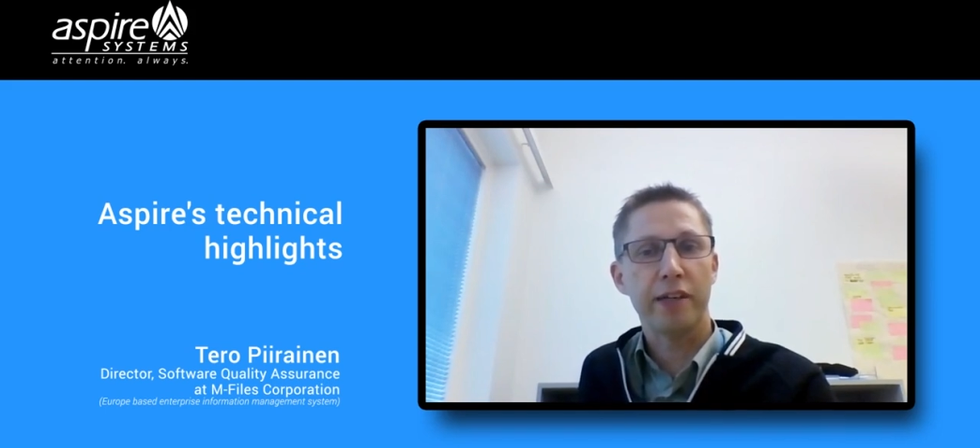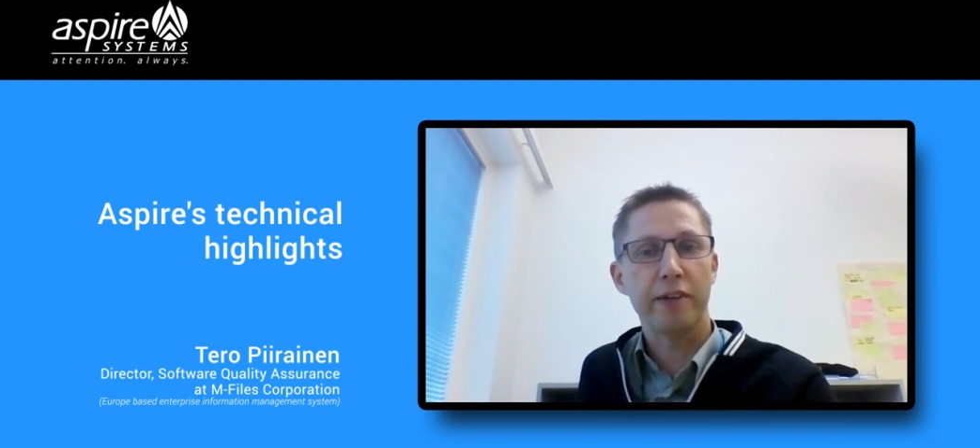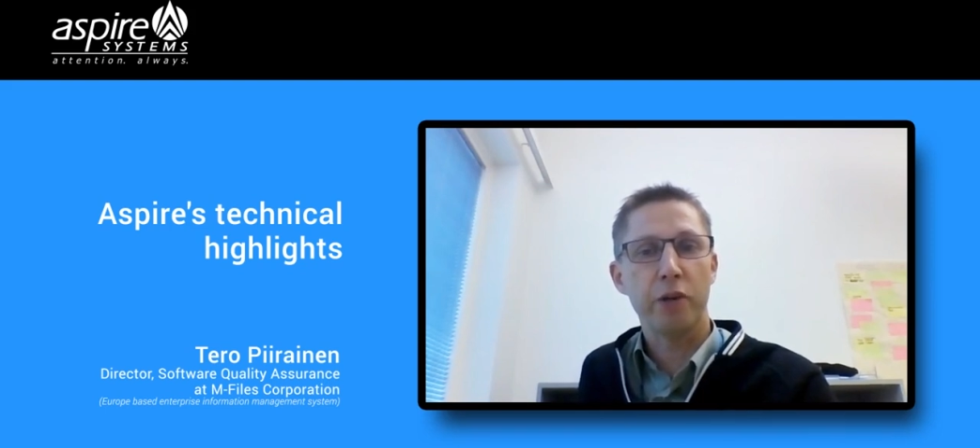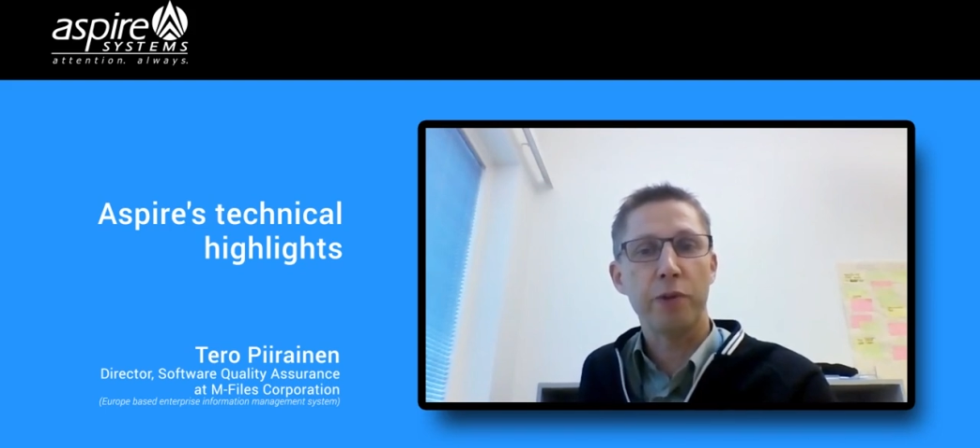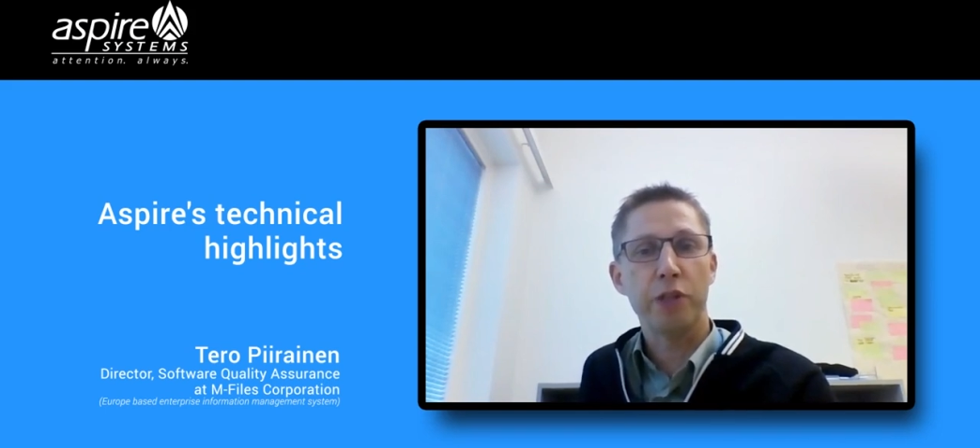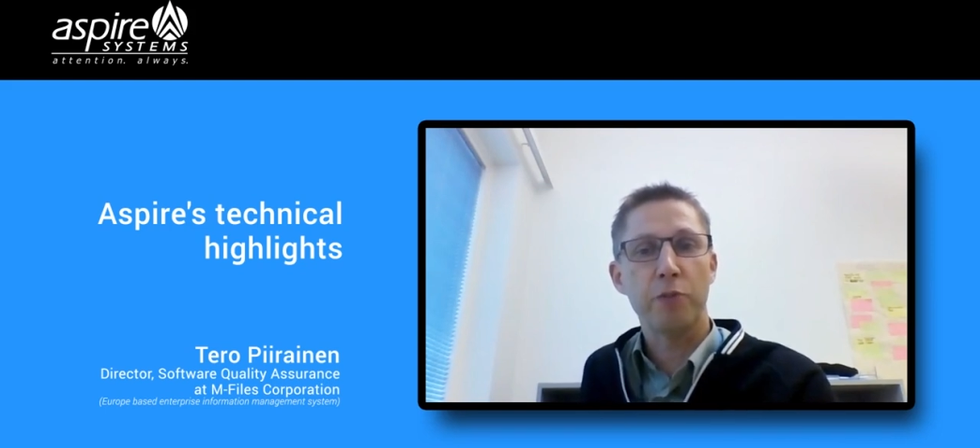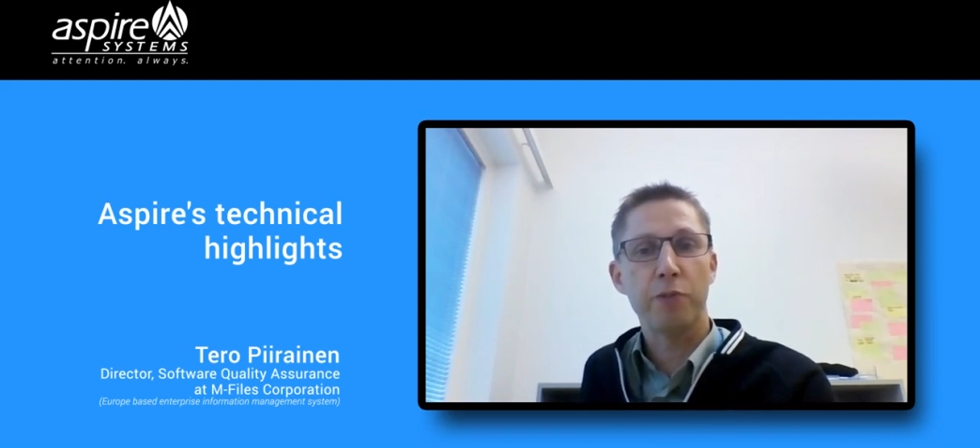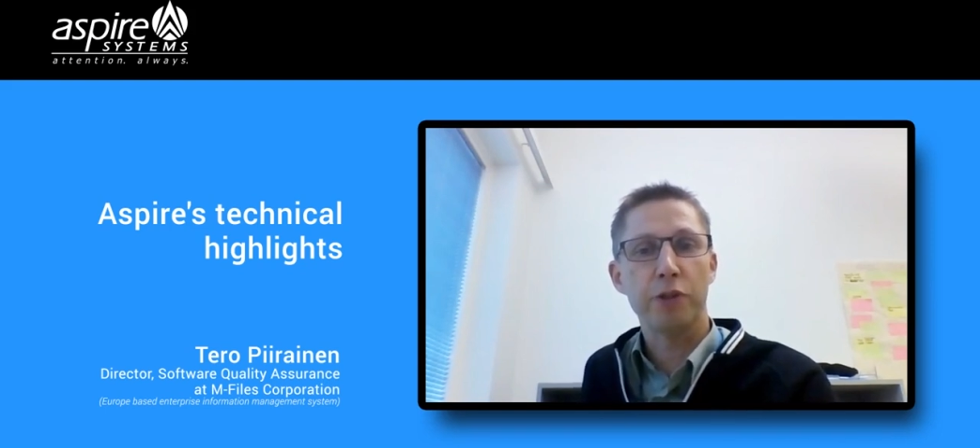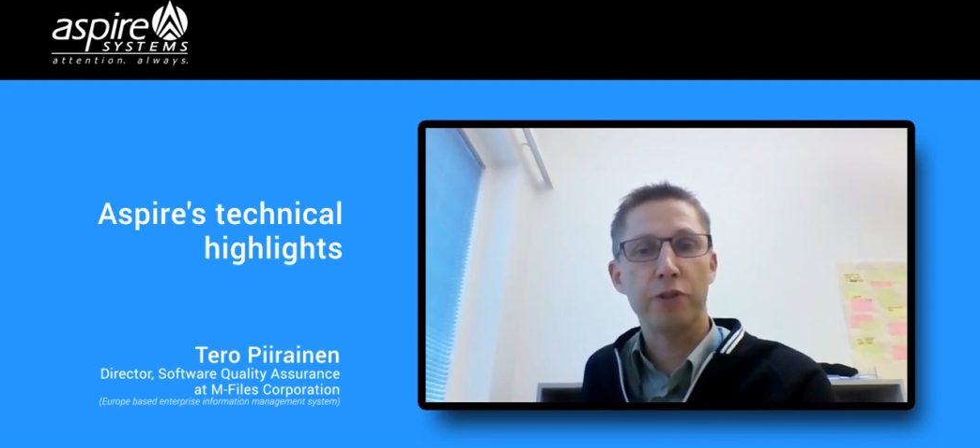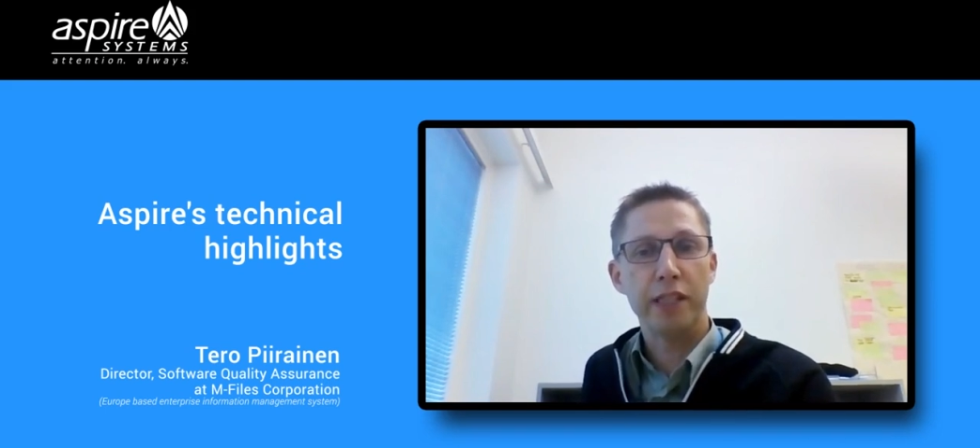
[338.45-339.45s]
development
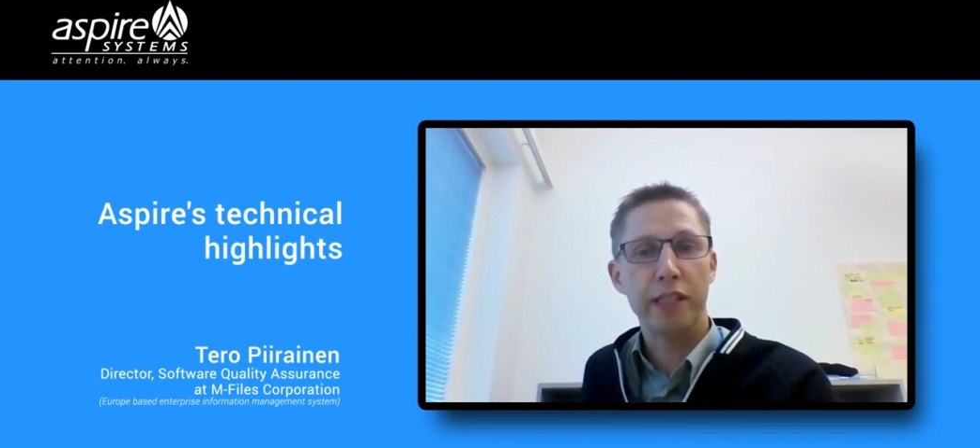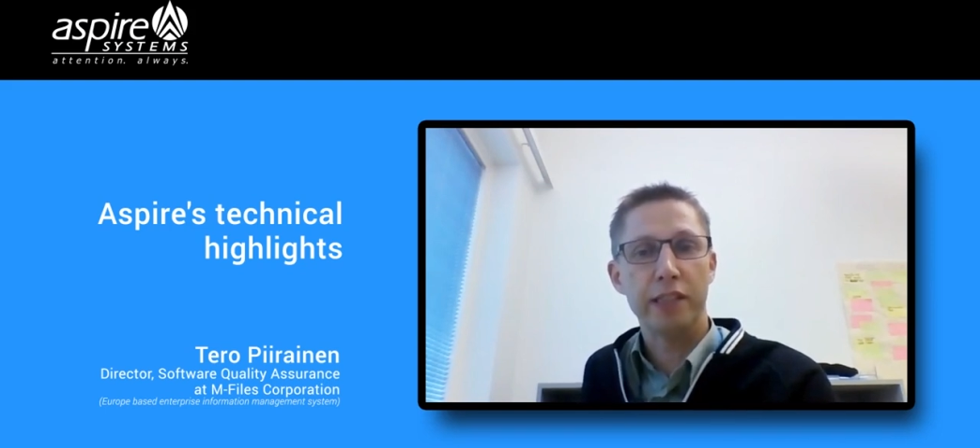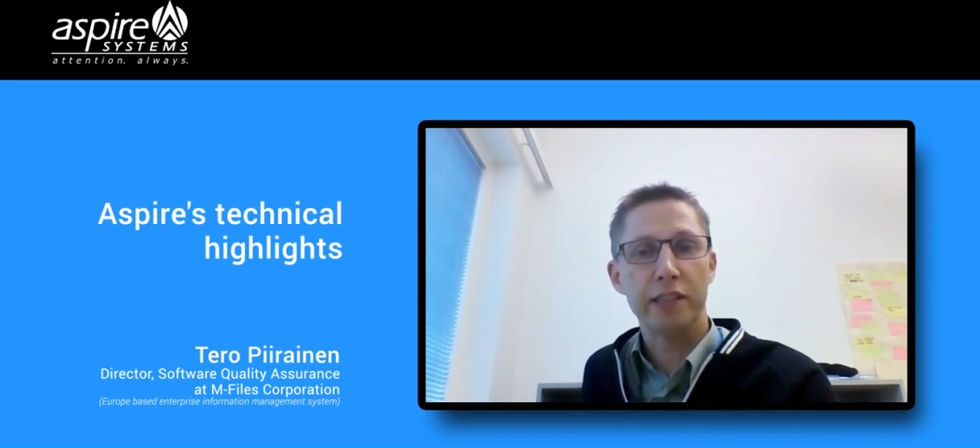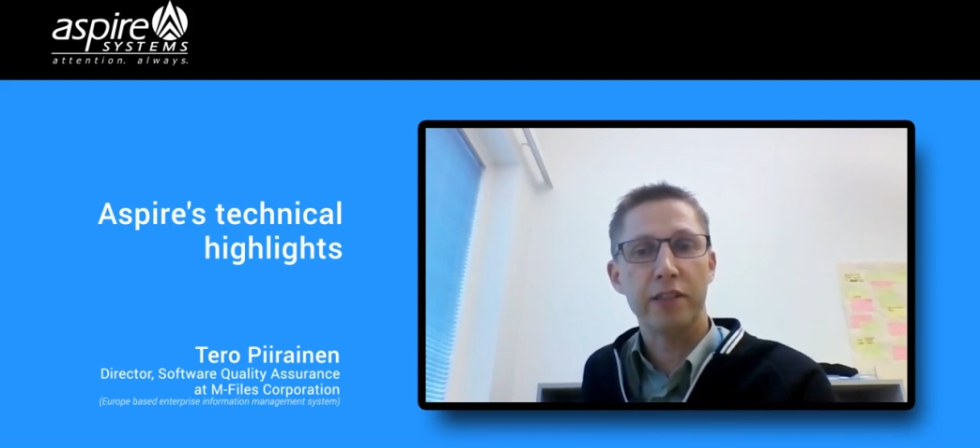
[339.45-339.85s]
opportunities in